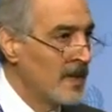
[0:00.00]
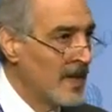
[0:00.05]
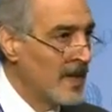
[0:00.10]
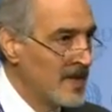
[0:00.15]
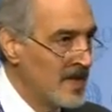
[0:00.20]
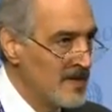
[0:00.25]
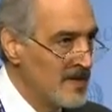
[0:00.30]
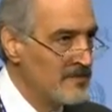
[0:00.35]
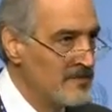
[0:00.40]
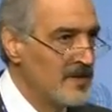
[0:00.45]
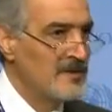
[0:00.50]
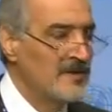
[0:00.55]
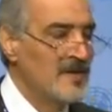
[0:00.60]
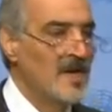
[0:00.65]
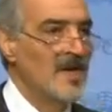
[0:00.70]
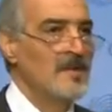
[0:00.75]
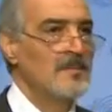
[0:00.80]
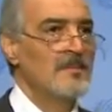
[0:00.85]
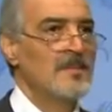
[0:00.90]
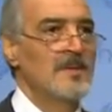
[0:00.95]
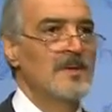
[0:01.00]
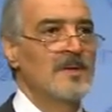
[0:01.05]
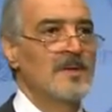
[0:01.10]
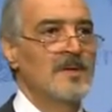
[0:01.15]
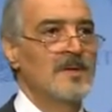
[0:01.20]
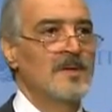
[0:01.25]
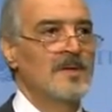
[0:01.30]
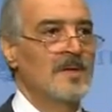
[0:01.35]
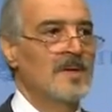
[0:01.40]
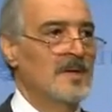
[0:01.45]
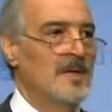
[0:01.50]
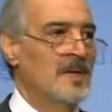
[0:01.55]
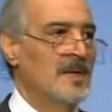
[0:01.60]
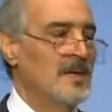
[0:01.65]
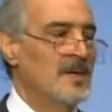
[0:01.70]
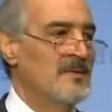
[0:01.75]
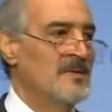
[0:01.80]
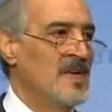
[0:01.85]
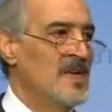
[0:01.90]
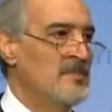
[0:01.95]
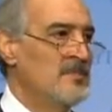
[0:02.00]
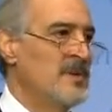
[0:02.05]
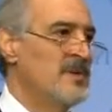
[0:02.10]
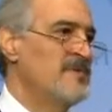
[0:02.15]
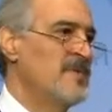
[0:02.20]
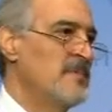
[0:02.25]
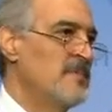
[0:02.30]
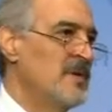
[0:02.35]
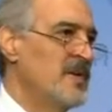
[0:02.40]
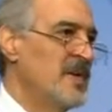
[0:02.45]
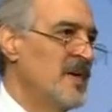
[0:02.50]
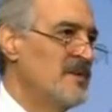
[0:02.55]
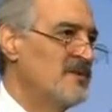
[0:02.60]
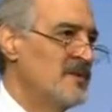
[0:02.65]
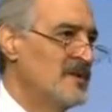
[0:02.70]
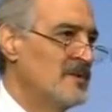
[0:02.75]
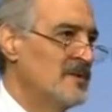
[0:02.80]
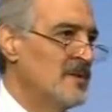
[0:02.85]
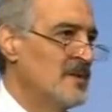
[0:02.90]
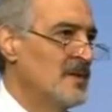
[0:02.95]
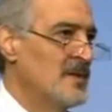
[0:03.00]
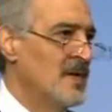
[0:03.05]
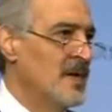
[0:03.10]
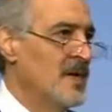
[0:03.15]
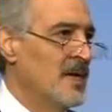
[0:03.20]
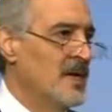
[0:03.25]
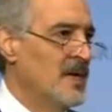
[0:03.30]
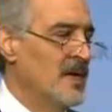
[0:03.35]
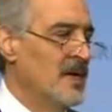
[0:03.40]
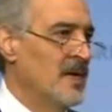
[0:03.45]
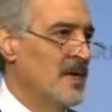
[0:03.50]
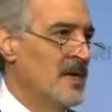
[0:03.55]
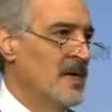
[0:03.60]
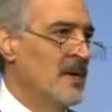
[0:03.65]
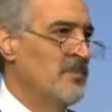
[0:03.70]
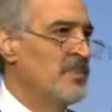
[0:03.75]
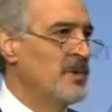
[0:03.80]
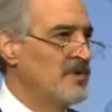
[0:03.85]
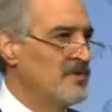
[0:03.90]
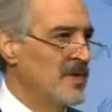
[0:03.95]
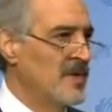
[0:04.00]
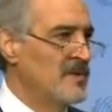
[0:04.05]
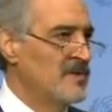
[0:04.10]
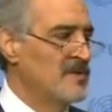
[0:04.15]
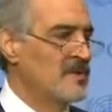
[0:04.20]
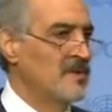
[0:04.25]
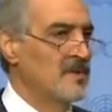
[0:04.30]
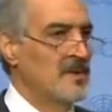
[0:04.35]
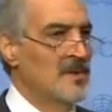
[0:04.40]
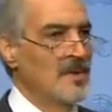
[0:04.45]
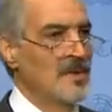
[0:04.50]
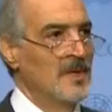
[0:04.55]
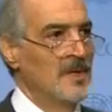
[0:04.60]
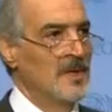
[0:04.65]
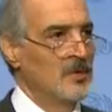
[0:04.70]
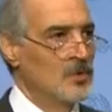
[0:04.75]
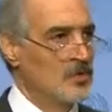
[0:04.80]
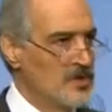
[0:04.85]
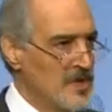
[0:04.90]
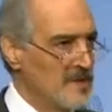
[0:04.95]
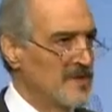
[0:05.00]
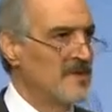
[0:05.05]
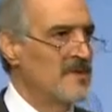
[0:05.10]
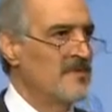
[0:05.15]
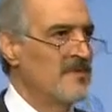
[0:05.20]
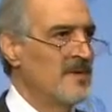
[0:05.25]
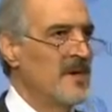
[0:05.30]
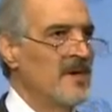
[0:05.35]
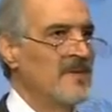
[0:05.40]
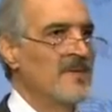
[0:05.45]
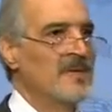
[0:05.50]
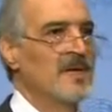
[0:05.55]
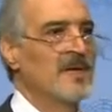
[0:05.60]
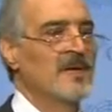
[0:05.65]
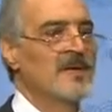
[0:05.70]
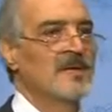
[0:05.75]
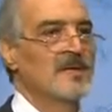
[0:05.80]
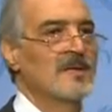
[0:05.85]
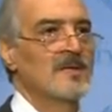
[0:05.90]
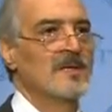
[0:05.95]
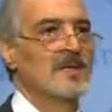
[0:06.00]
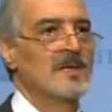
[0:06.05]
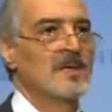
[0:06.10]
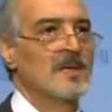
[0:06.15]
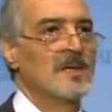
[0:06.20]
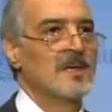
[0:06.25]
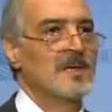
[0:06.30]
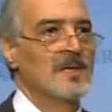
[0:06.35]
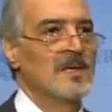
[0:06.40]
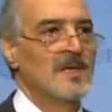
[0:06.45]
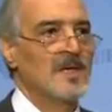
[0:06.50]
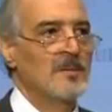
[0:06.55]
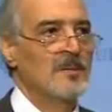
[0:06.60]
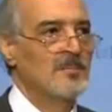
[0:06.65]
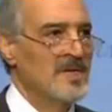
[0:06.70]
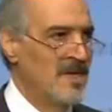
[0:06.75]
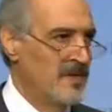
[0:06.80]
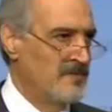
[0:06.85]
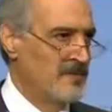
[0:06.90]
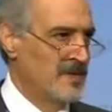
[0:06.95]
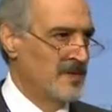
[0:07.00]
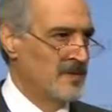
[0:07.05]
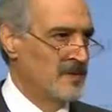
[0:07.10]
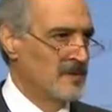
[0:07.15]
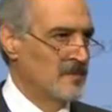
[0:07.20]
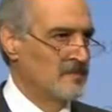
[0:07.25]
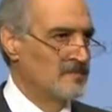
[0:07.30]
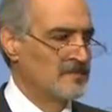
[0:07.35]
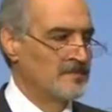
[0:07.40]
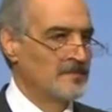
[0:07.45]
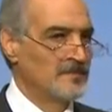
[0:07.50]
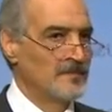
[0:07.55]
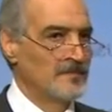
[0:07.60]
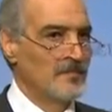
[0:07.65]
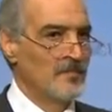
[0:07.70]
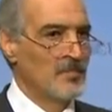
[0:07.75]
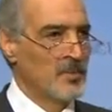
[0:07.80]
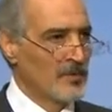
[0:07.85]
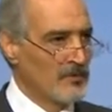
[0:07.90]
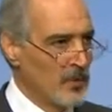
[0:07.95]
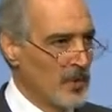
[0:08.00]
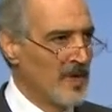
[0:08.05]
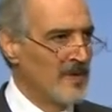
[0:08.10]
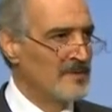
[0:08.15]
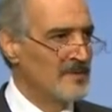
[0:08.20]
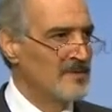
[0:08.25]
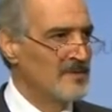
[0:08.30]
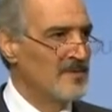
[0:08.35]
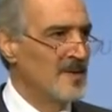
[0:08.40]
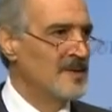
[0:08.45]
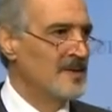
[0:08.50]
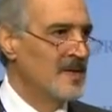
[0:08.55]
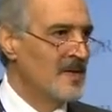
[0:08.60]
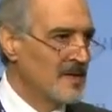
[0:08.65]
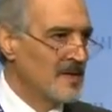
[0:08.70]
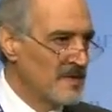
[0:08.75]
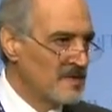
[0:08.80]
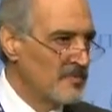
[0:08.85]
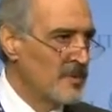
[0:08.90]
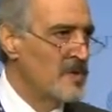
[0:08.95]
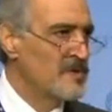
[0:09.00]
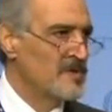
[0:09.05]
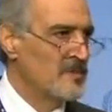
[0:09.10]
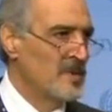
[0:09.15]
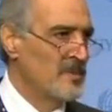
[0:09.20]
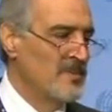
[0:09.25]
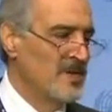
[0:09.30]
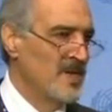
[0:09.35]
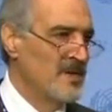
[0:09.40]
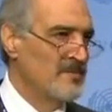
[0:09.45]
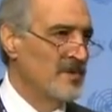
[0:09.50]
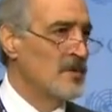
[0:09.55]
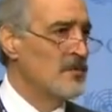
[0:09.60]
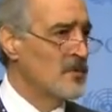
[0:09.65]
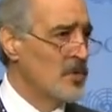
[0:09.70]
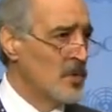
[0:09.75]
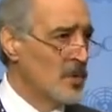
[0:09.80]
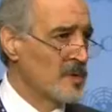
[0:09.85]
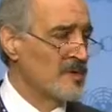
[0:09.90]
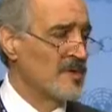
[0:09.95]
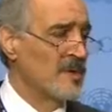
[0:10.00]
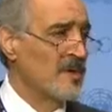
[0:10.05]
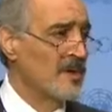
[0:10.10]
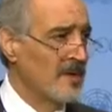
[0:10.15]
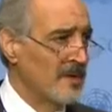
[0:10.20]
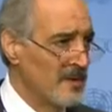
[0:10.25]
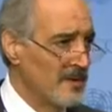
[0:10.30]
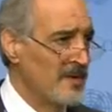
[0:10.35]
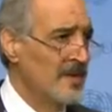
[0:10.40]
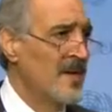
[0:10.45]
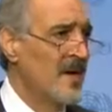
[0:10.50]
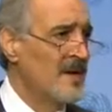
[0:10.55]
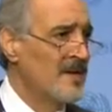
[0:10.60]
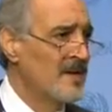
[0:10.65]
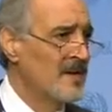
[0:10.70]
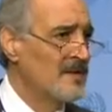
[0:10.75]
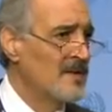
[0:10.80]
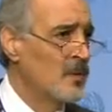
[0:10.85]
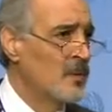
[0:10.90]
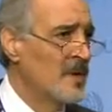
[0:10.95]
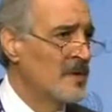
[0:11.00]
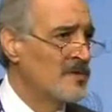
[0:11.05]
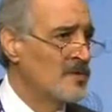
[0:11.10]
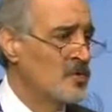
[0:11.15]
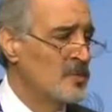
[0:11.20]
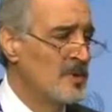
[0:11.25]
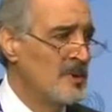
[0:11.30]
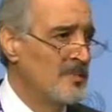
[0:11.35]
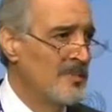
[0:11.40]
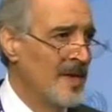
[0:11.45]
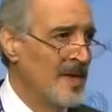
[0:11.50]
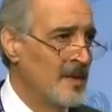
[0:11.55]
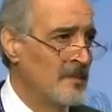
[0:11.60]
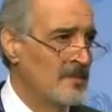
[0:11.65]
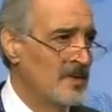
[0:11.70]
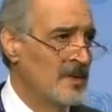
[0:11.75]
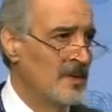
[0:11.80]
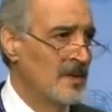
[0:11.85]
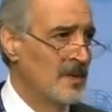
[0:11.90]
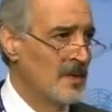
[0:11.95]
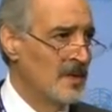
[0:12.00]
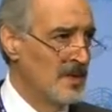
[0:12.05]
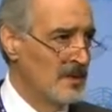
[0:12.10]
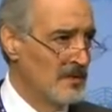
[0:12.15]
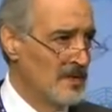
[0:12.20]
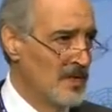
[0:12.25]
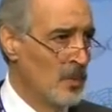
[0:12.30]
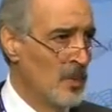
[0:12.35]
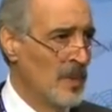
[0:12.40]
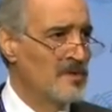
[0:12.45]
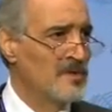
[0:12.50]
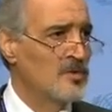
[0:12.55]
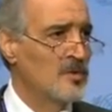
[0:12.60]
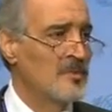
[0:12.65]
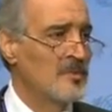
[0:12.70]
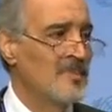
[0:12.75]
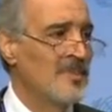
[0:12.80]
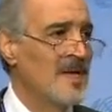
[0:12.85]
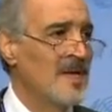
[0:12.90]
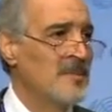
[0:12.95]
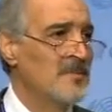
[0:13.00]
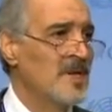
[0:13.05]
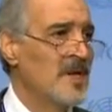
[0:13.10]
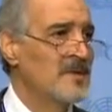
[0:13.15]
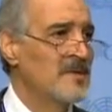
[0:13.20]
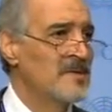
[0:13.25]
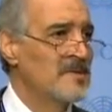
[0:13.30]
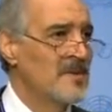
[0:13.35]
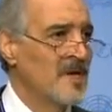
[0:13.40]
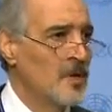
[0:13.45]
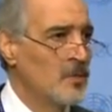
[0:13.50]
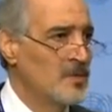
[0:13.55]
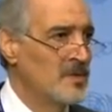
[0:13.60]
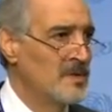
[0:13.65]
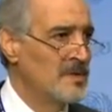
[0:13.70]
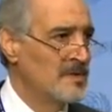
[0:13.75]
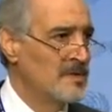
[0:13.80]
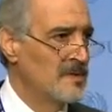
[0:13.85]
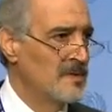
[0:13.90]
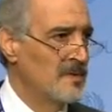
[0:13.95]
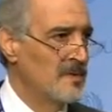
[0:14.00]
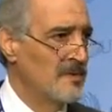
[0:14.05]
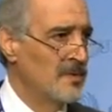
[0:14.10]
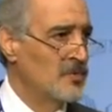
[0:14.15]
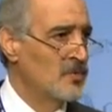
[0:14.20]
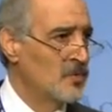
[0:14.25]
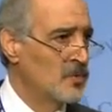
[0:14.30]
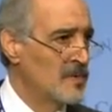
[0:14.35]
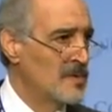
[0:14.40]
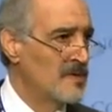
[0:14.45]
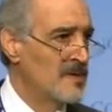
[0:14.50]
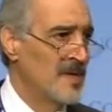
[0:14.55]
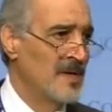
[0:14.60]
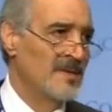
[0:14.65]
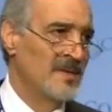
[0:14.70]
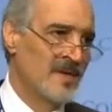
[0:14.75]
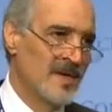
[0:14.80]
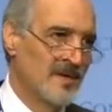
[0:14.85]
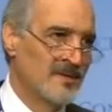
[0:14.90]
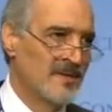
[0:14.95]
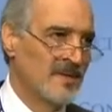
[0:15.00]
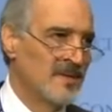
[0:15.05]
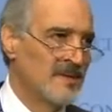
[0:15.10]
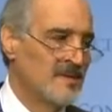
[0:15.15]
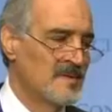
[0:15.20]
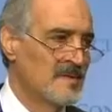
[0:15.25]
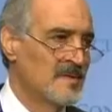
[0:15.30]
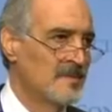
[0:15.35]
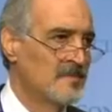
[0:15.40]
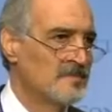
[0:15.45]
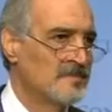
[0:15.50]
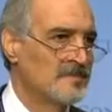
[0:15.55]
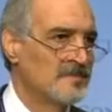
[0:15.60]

And every time they prefabricated a pretext to justify their behavior, provocative and irresponsible behavior. Of course, they are not the ones to be blamed. The ones to be blamed are the Saudis, the Turks, and the Qataris.